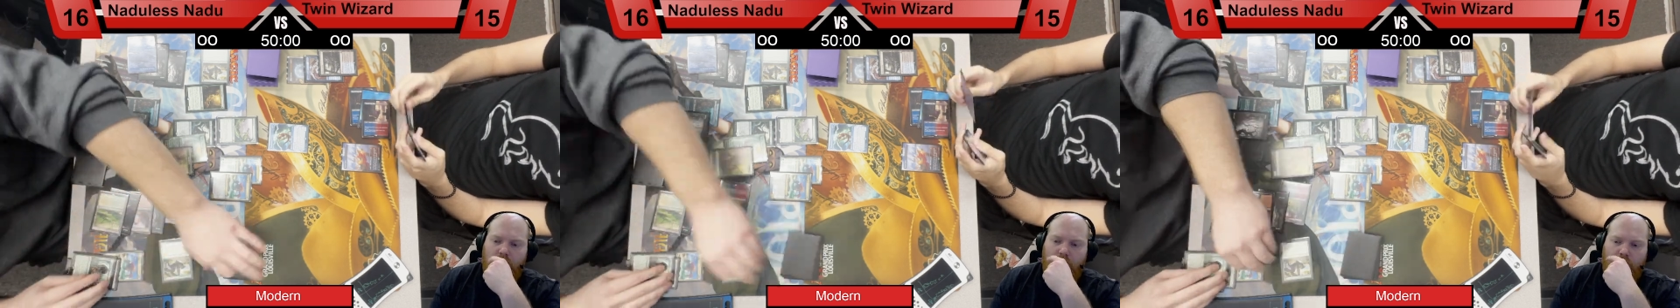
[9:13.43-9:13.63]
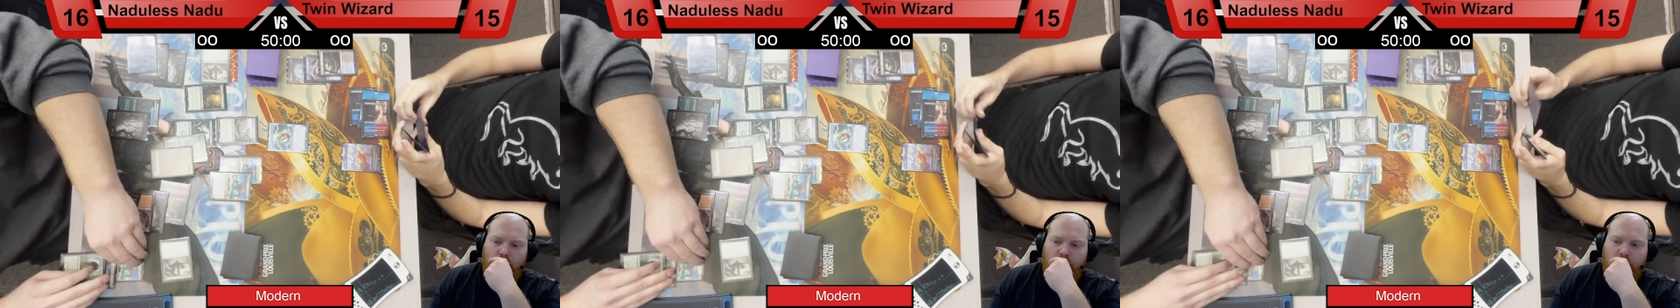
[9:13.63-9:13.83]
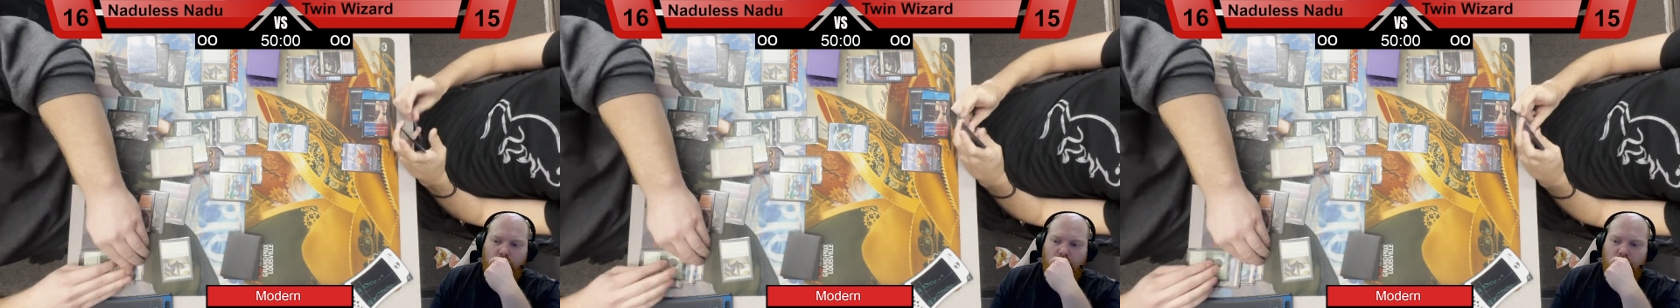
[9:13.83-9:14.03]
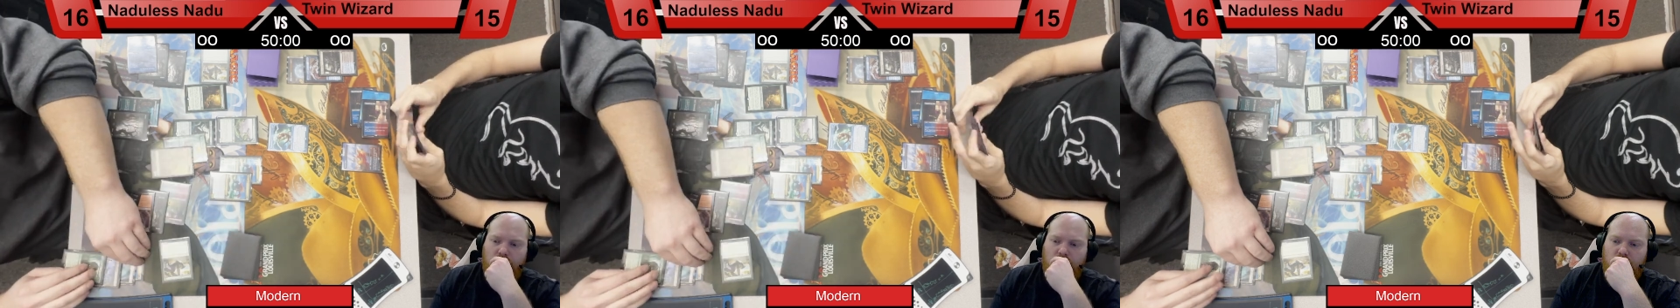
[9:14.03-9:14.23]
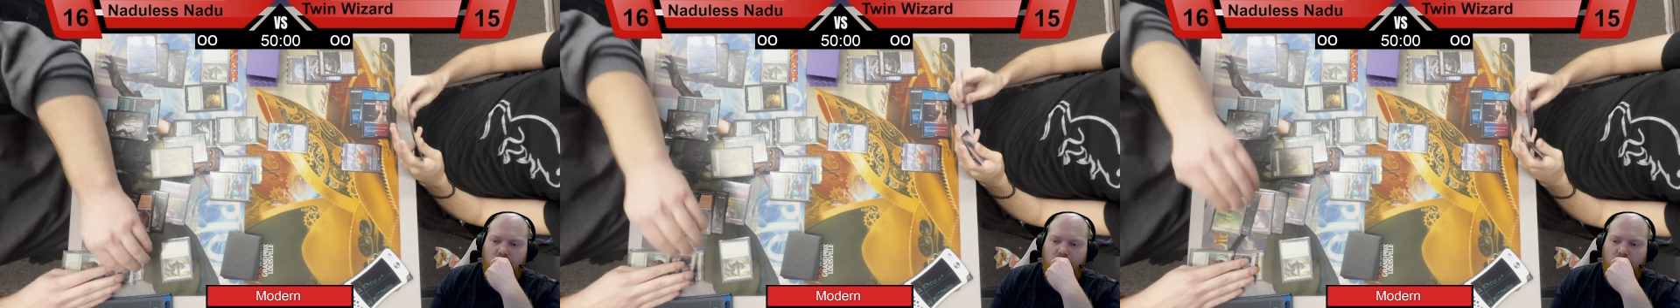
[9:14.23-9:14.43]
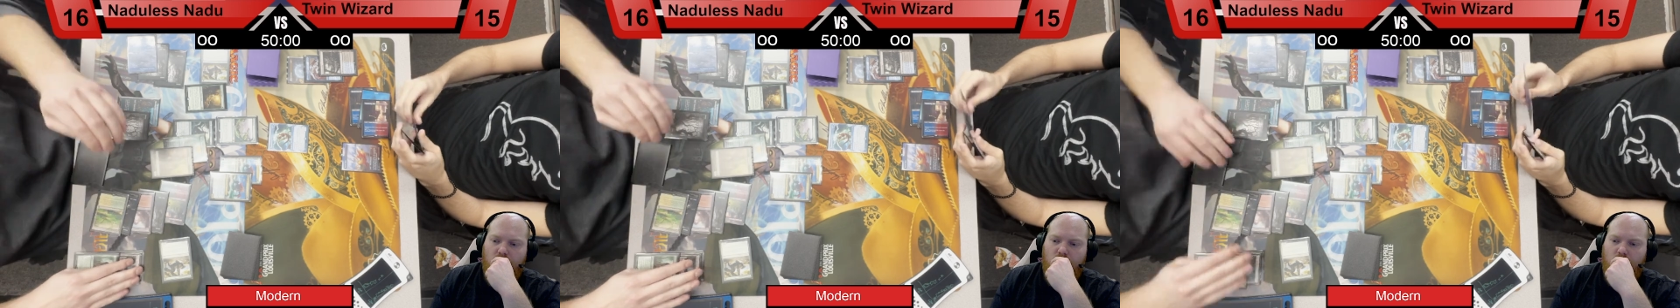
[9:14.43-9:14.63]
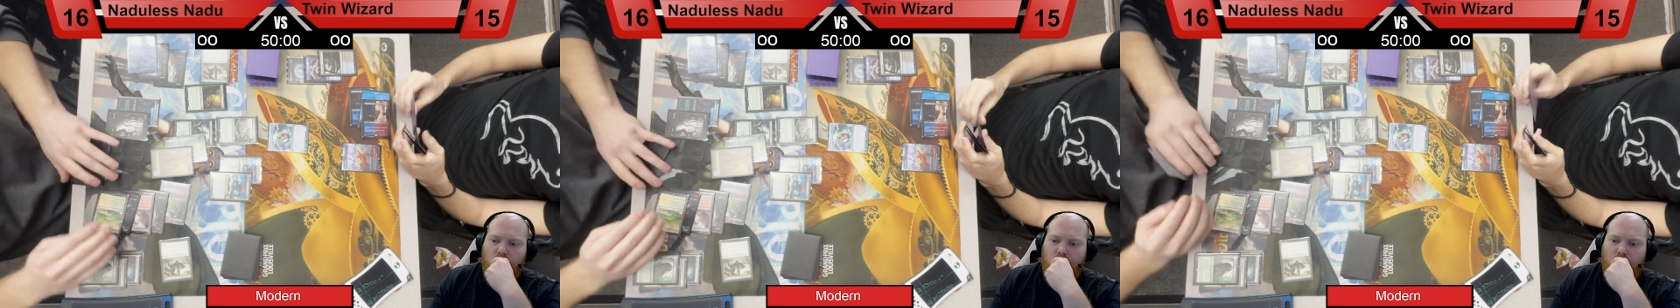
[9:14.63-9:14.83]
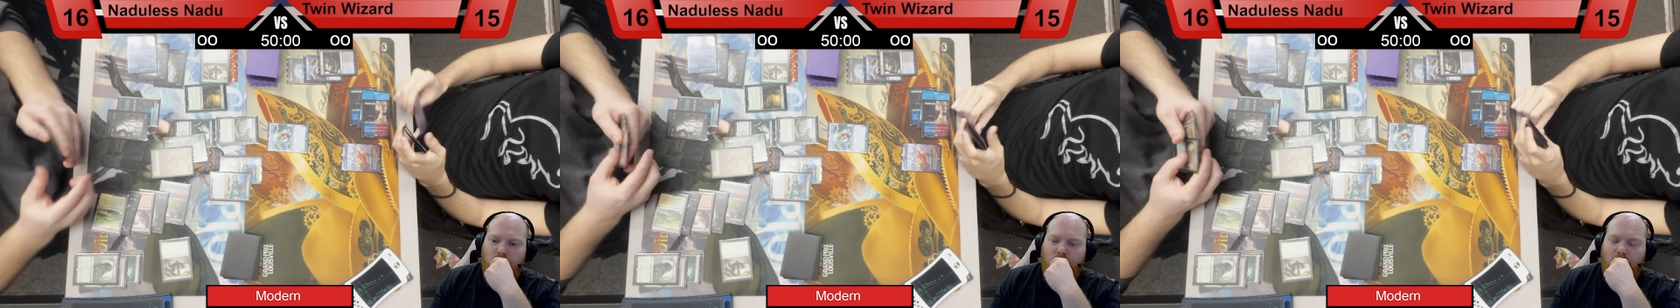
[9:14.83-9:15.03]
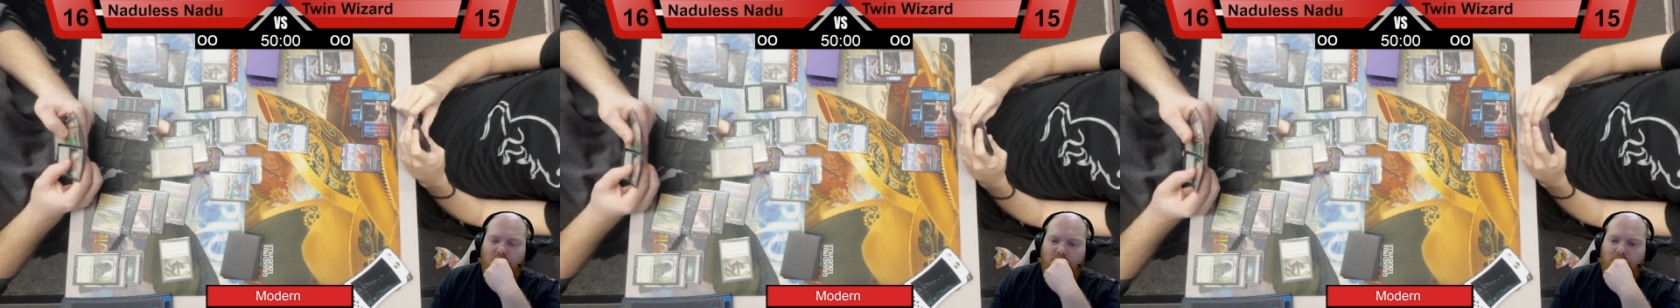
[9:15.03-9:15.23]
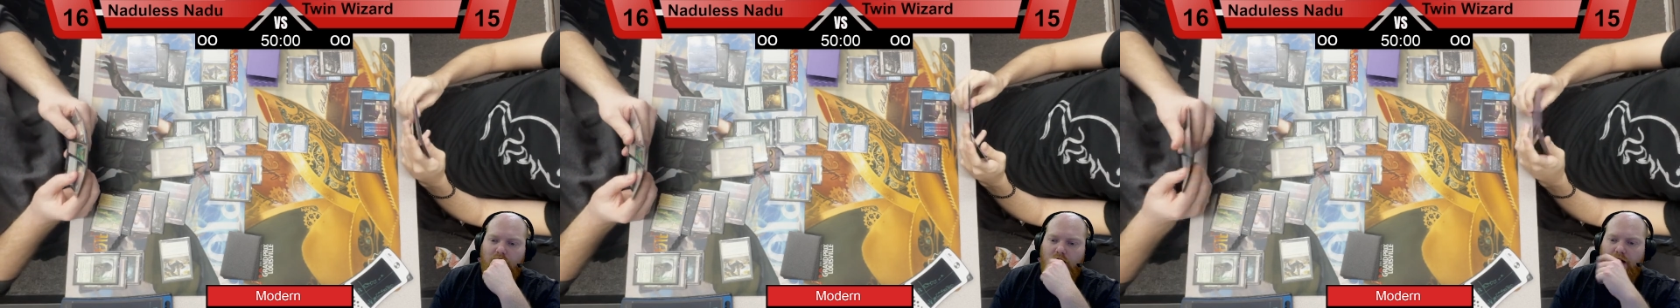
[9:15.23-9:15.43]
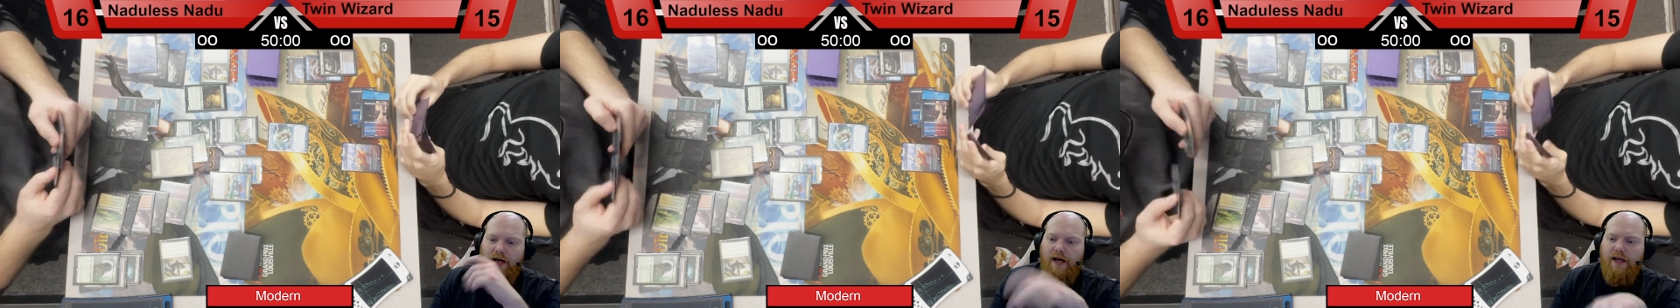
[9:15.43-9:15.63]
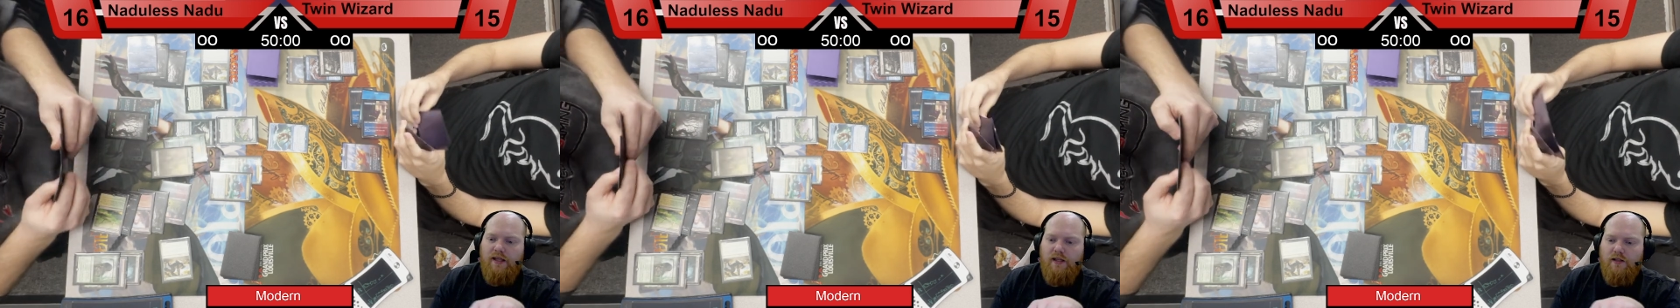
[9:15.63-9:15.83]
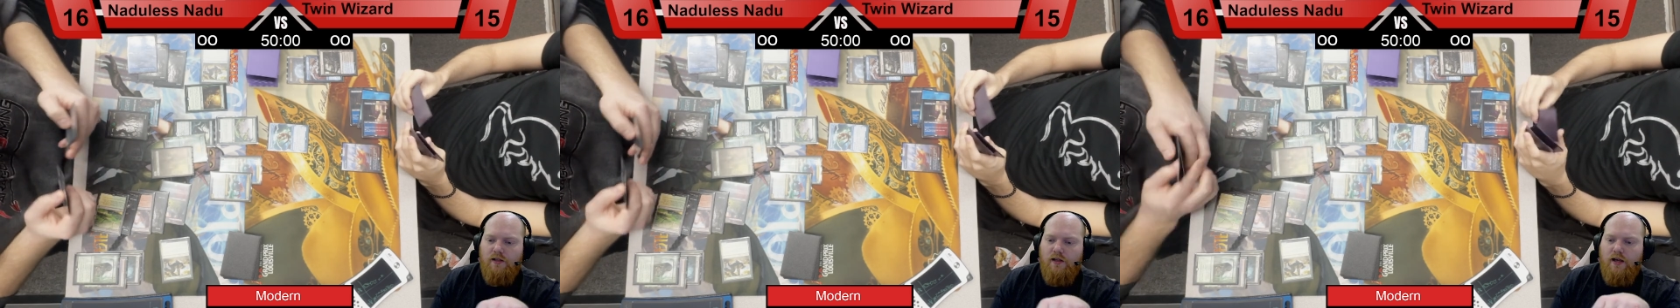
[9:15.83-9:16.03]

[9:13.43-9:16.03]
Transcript: with this now, I can,